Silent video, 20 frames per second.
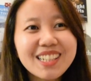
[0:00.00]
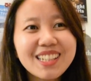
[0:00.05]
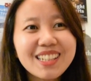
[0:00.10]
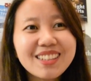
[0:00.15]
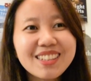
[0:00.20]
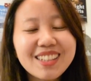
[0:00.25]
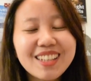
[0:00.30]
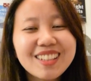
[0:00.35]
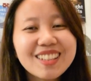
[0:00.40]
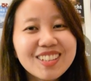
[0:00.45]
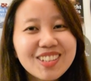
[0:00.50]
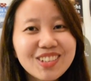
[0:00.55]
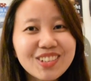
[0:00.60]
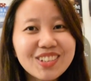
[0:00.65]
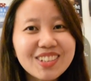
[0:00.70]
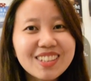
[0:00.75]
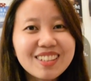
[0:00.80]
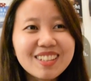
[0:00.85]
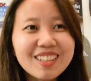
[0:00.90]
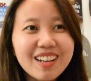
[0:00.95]
it says
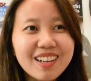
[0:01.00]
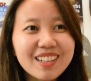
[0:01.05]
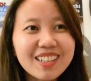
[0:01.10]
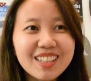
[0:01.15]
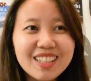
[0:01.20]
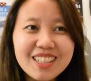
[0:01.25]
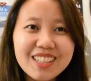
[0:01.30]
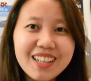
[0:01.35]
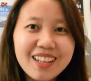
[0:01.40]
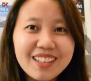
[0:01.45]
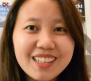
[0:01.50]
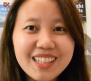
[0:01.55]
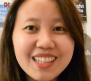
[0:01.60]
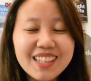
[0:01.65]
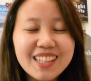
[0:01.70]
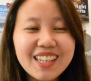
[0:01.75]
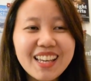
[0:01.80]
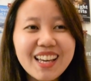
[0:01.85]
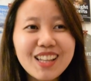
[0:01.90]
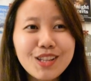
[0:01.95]
to start the shell
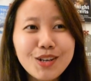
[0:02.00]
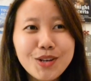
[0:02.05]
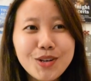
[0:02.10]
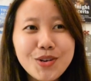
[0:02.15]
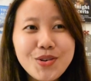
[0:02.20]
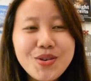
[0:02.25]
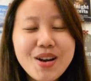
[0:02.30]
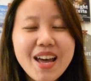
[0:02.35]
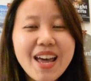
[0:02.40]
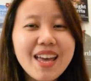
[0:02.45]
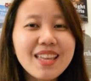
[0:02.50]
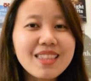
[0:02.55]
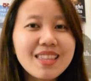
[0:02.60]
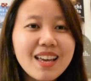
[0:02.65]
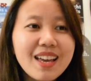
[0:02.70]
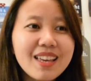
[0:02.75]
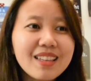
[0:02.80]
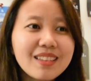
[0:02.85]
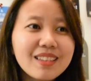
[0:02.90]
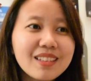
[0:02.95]
in yellow and
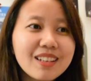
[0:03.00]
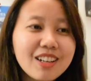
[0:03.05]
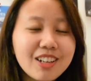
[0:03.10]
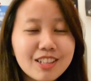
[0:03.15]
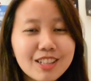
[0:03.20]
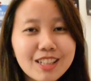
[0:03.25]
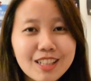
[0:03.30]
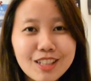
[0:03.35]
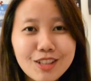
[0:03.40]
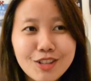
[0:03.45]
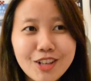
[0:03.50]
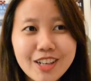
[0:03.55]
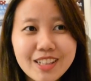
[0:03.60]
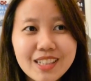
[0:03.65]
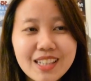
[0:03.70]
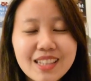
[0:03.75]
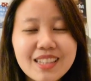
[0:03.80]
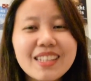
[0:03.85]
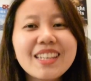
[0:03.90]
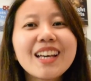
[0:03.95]
then continue
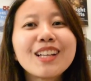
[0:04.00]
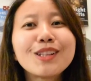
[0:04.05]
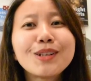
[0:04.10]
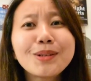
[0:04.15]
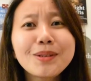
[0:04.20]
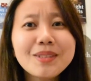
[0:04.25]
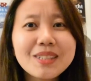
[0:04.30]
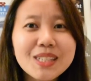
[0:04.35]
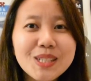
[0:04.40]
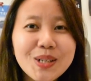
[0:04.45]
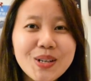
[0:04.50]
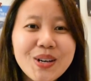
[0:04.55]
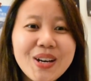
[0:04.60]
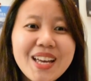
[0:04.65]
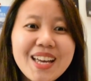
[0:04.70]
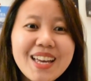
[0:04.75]
on in yellow, so